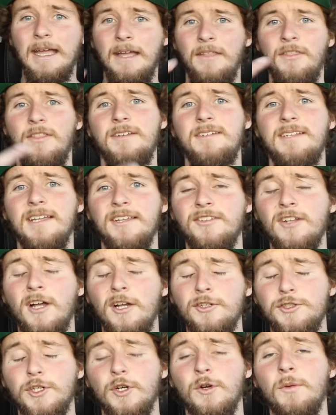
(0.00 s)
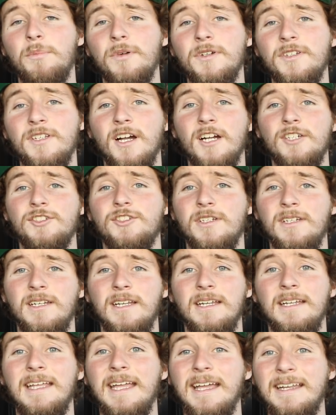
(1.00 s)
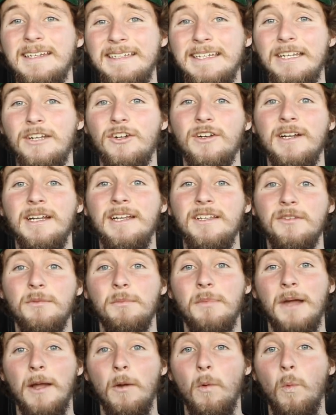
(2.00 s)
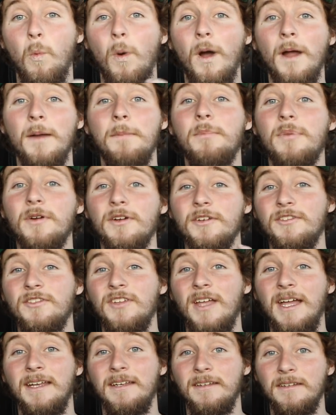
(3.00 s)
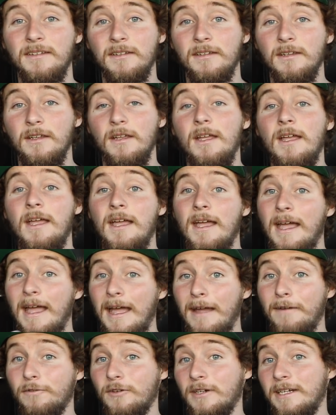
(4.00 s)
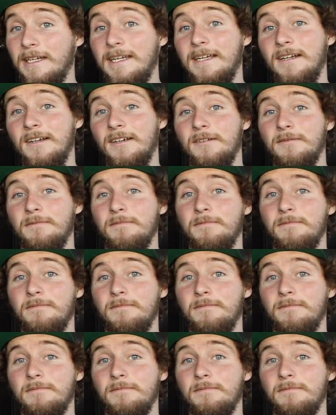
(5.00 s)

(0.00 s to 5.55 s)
and the testosterone production can decrease by 1% every year.